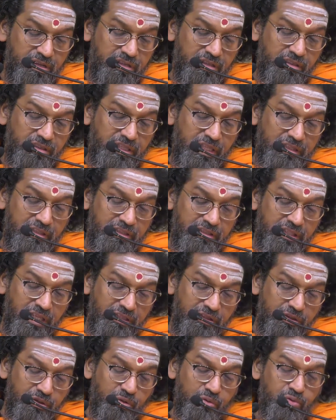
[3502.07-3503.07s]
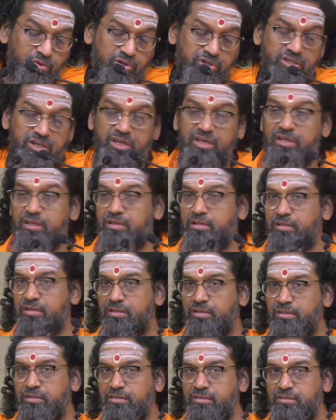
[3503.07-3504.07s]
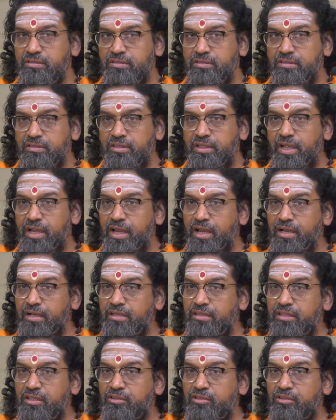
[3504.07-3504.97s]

Tat Koshai. That